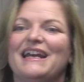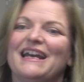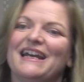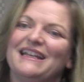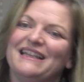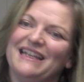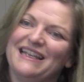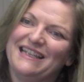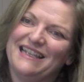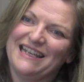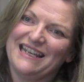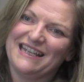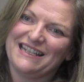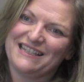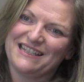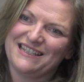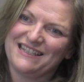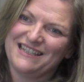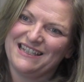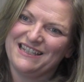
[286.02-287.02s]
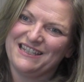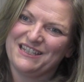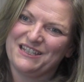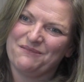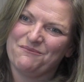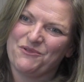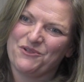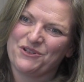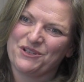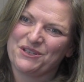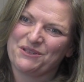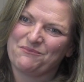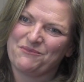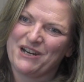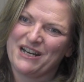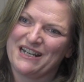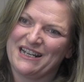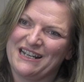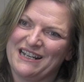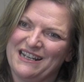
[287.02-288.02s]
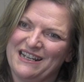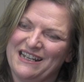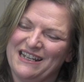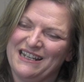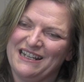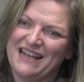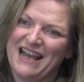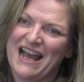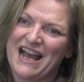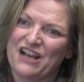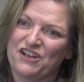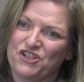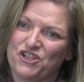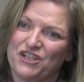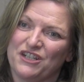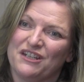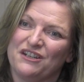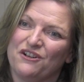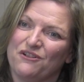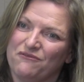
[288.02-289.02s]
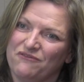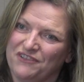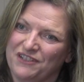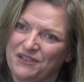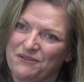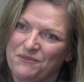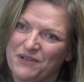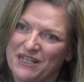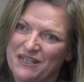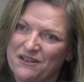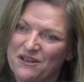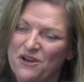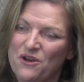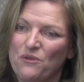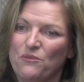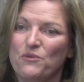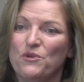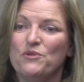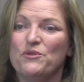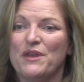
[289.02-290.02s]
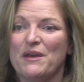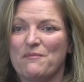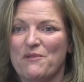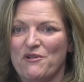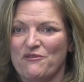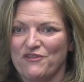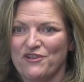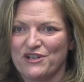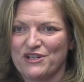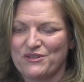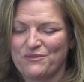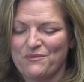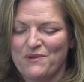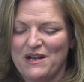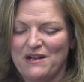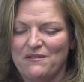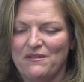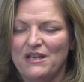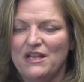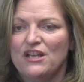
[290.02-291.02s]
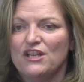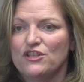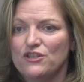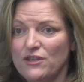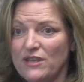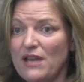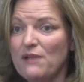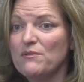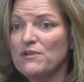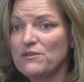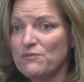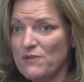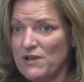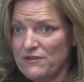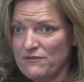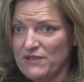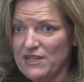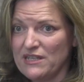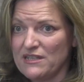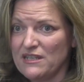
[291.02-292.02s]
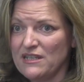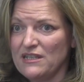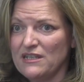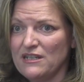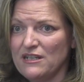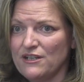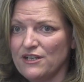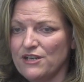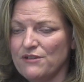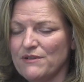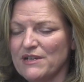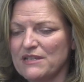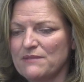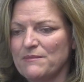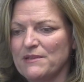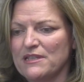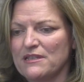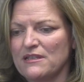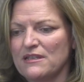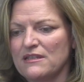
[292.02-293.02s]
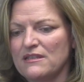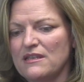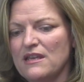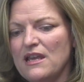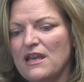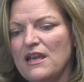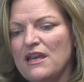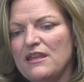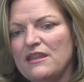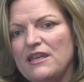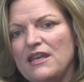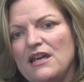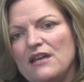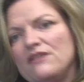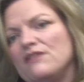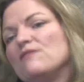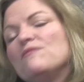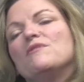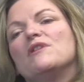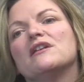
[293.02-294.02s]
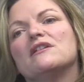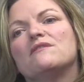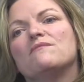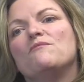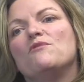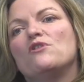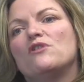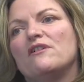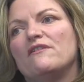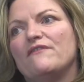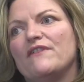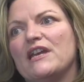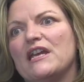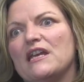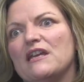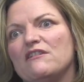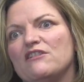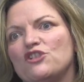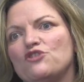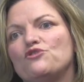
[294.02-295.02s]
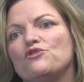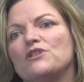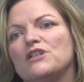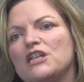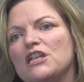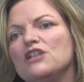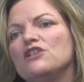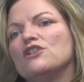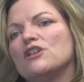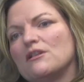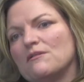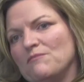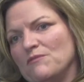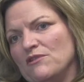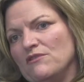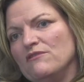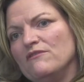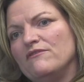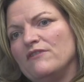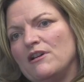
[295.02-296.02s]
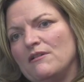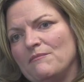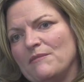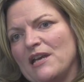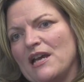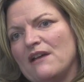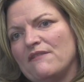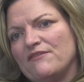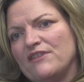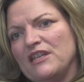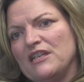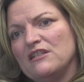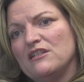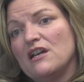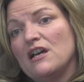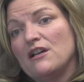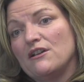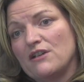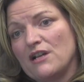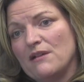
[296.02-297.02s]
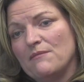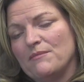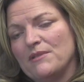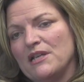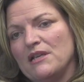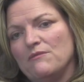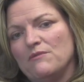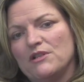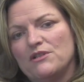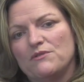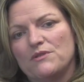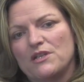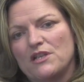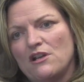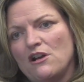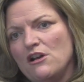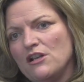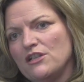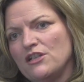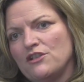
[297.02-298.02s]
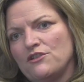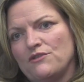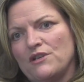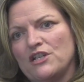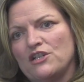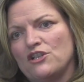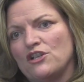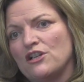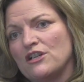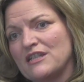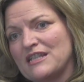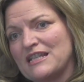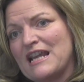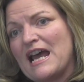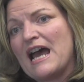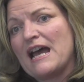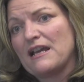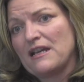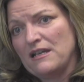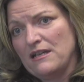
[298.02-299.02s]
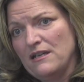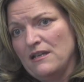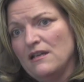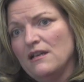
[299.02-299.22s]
and then they get to see the Tim Hortons brand in action, and hopefully we woo them over as well. So that was one reason in our US business. The other was more of a strategic move on behalf of the entire company, which was a concentration on snack.